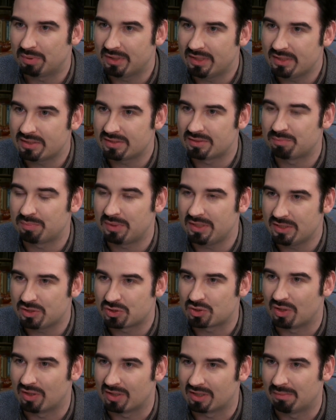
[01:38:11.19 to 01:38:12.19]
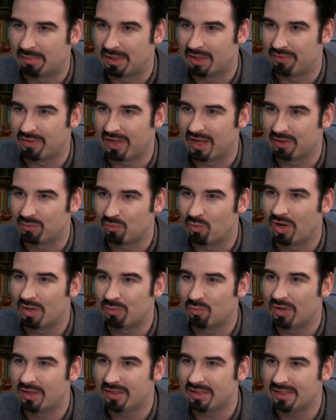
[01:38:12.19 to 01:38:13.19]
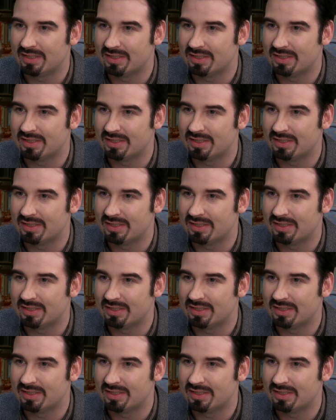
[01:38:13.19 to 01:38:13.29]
Please talk about that. What